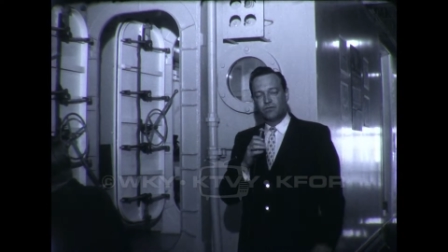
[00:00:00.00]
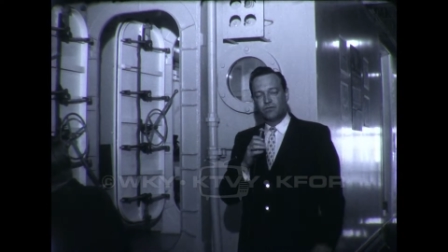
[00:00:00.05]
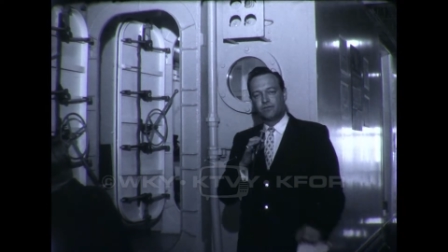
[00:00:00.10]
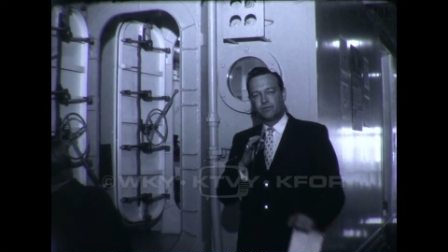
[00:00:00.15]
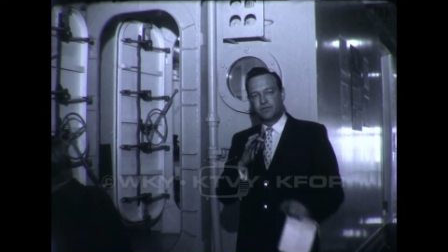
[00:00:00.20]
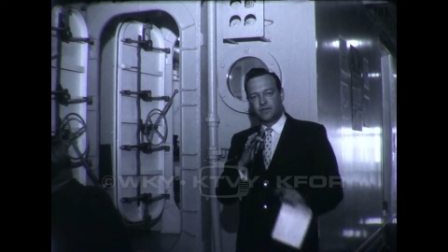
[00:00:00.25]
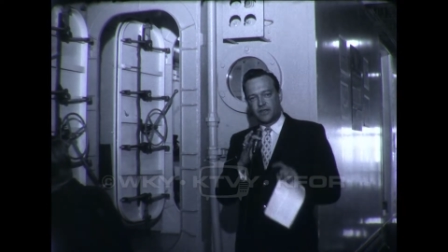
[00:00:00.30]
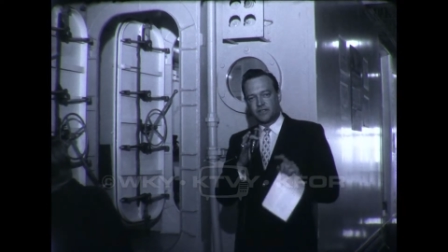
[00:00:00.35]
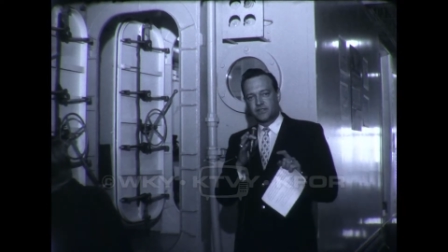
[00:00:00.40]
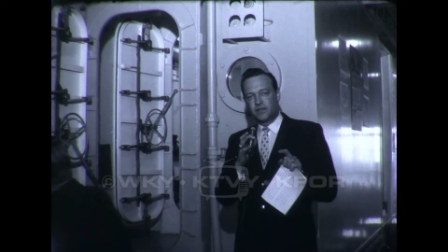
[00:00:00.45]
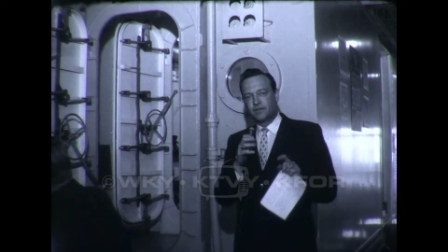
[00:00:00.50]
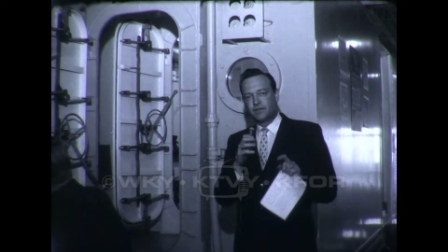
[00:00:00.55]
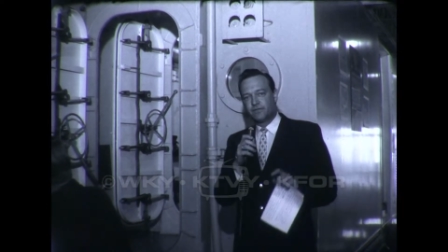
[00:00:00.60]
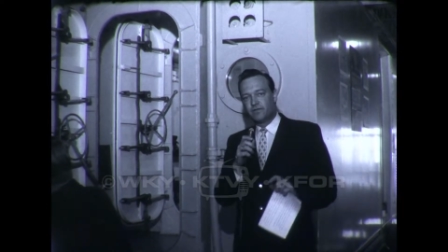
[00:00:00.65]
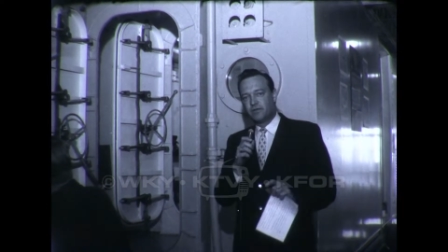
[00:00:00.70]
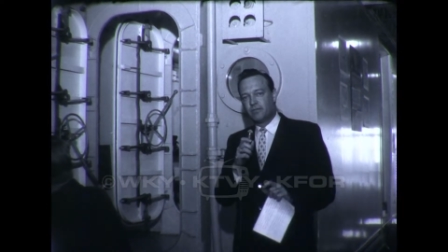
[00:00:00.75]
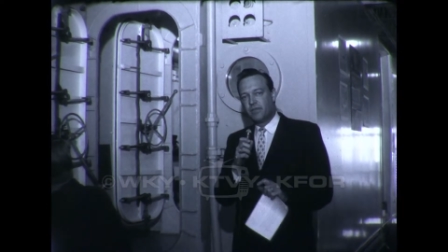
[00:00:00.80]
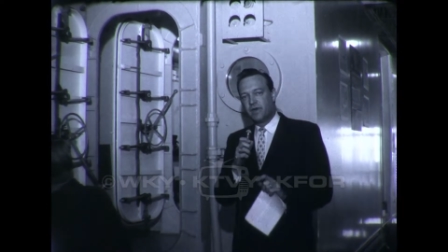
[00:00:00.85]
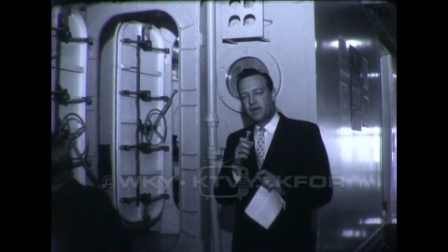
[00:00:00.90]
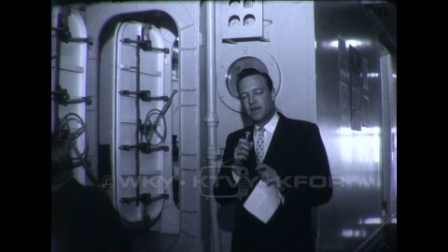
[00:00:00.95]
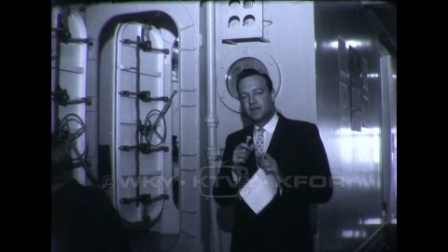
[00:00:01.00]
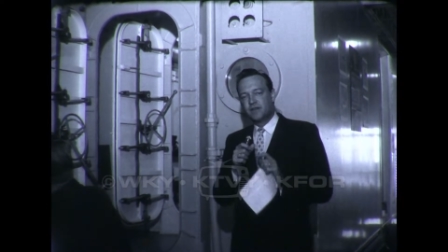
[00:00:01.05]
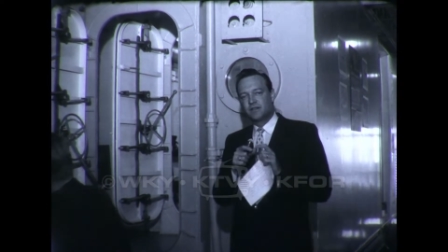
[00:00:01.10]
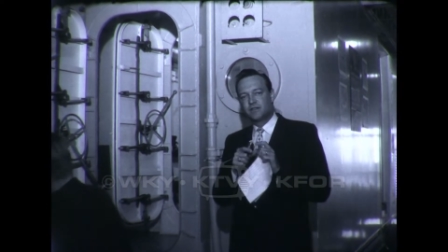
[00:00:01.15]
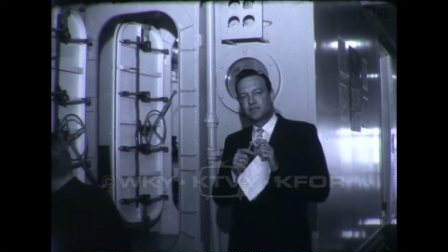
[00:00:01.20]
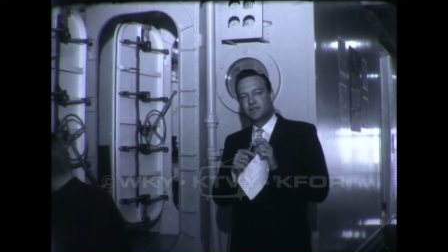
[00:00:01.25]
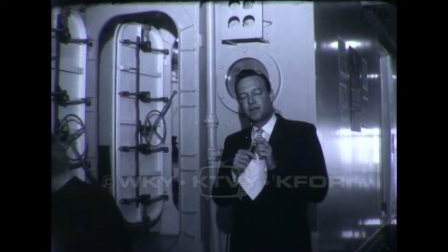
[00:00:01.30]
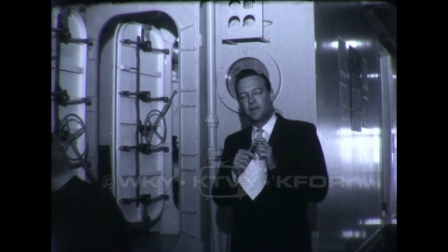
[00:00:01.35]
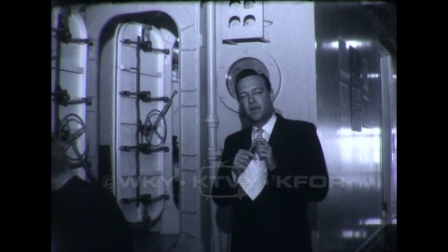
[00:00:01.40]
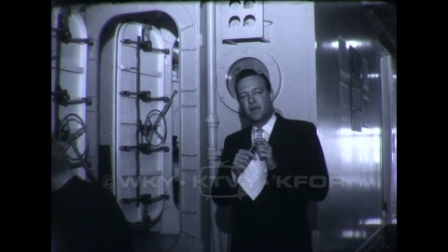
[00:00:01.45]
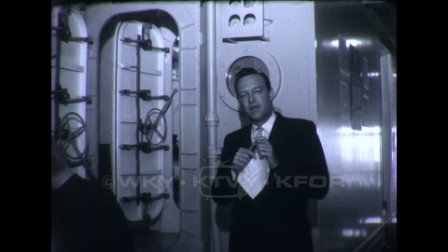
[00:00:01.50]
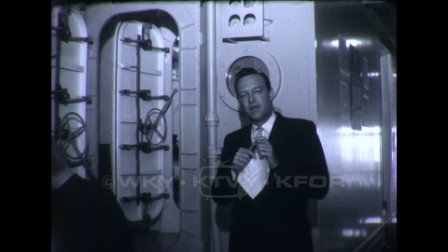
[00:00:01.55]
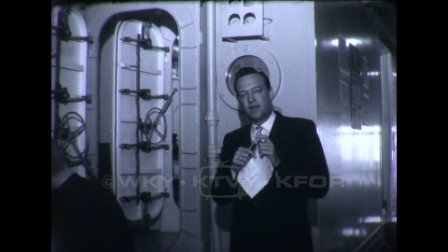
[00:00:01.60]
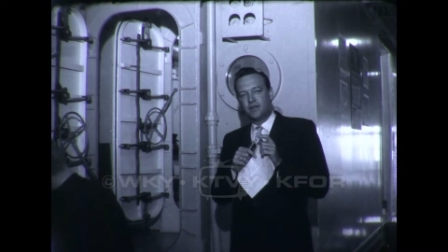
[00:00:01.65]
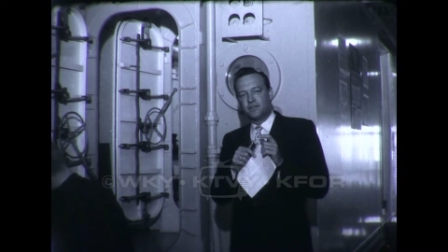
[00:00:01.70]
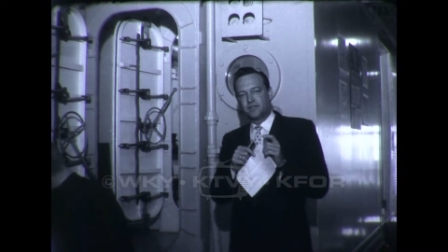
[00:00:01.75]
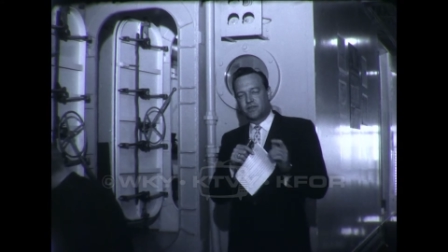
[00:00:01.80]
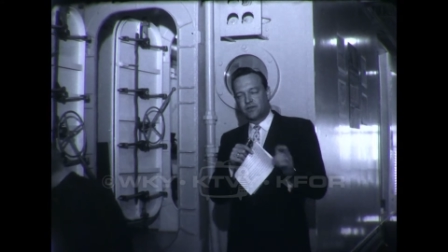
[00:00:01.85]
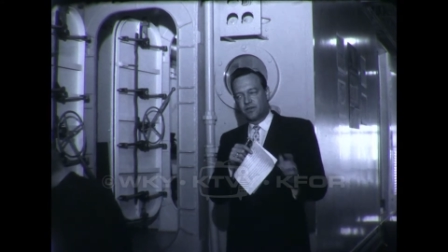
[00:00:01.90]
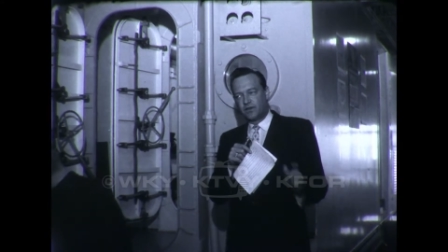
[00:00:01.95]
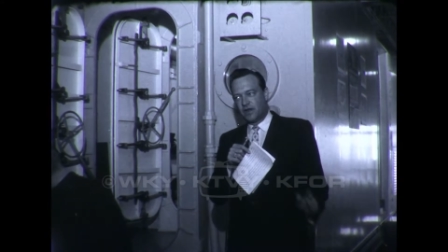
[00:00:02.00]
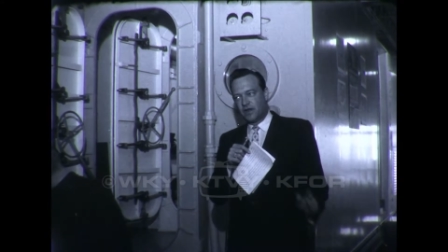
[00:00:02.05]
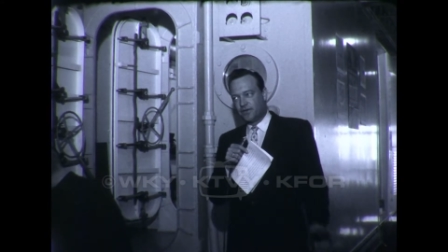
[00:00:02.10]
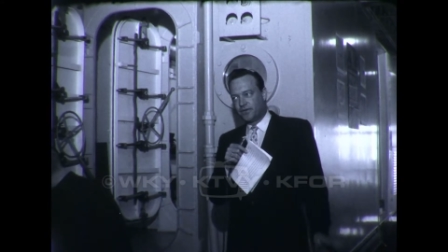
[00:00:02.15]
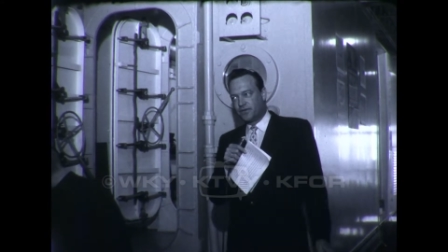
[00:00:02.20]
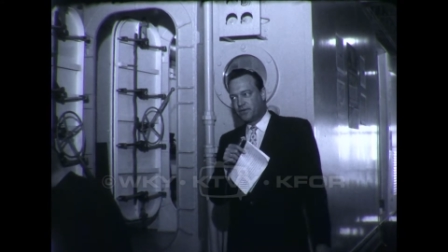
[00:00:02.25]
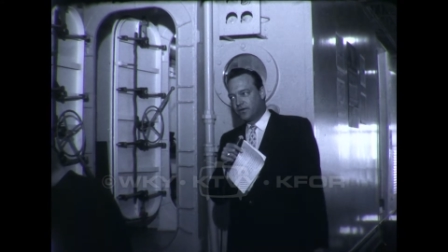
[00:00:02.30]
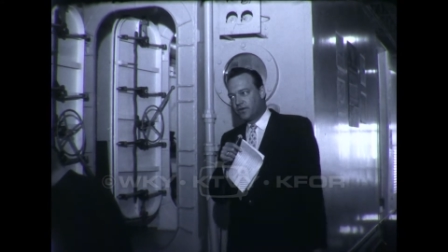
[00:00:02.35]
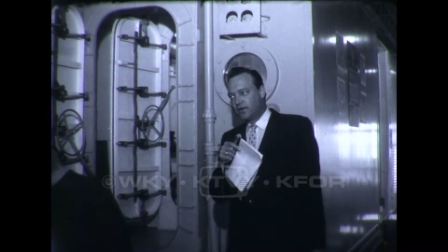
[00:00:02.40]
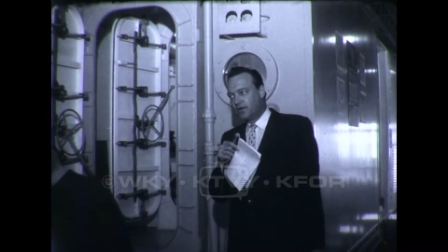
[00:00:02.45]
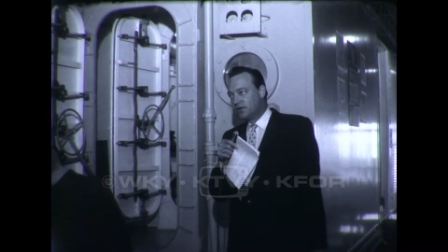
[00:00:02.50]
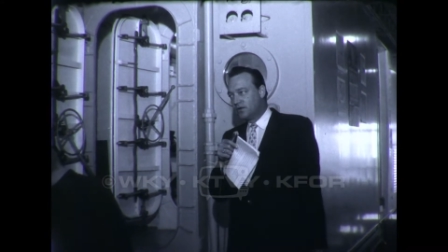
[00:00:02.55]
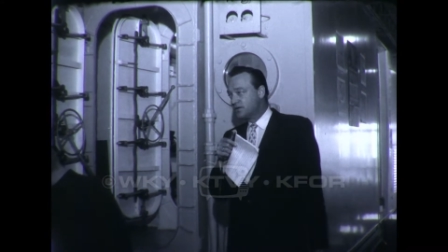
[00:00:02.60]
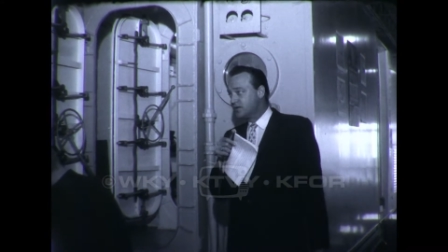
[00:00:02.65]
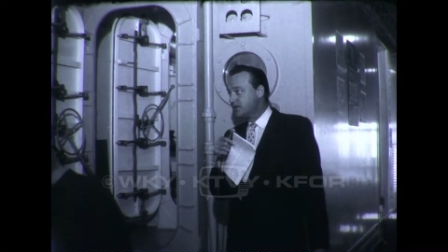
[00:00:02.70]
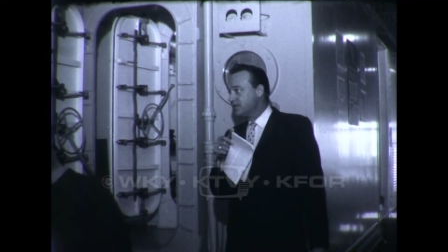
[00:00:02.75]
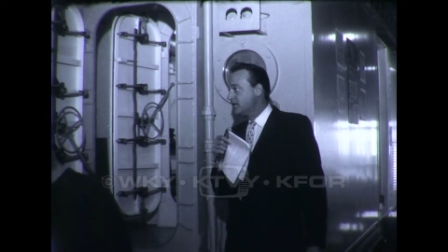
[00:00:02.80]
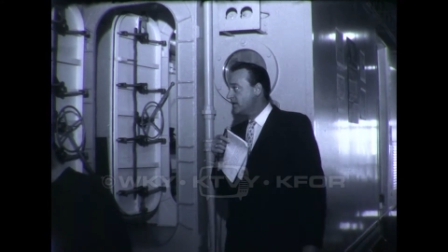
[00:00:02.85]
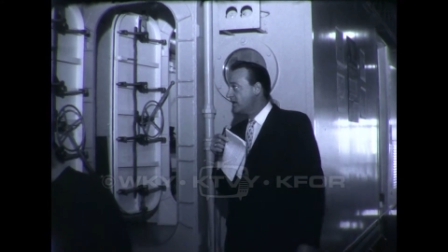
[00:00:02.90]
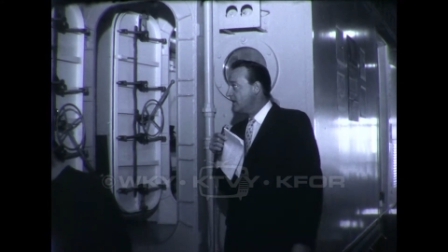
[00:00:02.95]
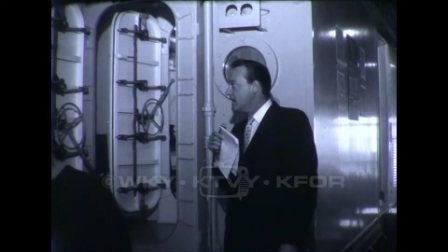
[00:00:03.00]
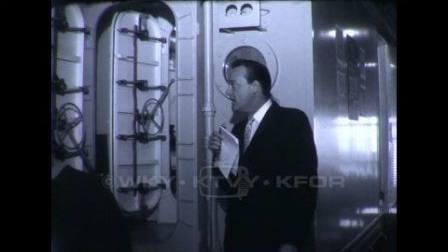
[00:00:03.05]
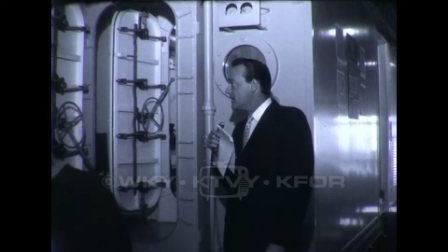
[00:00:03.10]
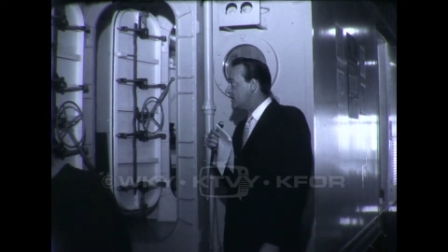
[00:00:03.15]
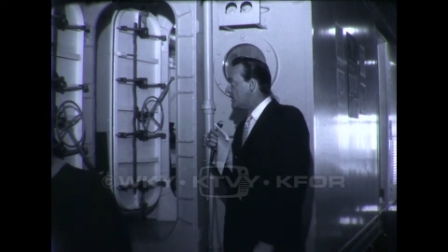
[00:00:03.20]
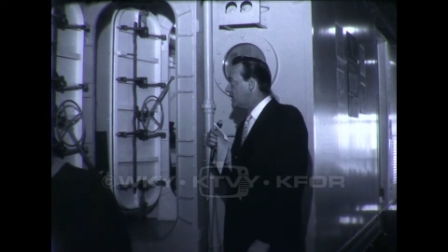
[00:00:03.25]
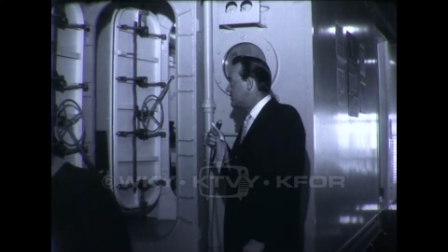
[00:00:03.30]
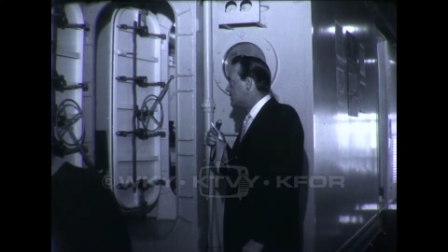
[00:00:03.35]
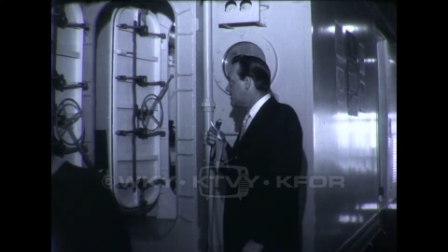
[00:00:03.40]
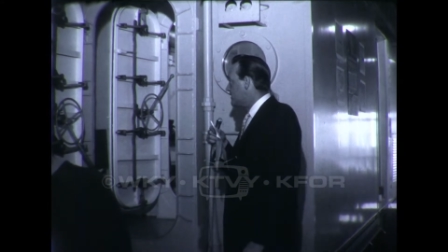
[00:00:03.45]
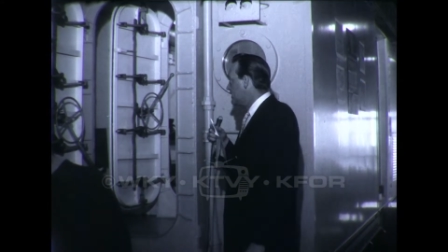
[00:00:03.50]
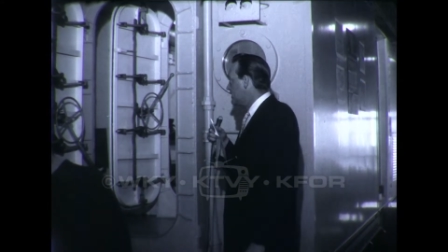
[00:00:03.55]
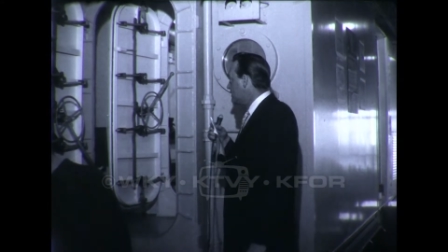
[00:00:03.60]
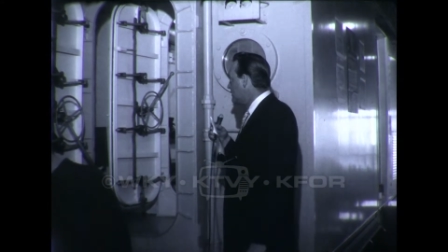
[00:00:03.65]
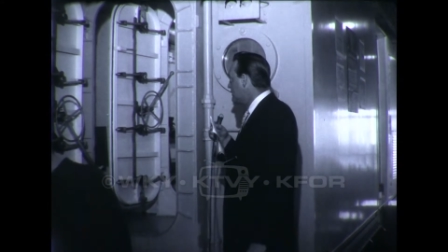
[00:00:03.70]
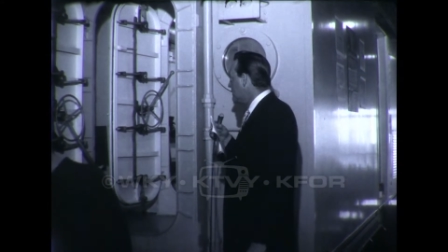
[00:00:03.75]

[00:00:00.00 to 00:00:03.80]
Testing for bends as they go down through the ocean, testing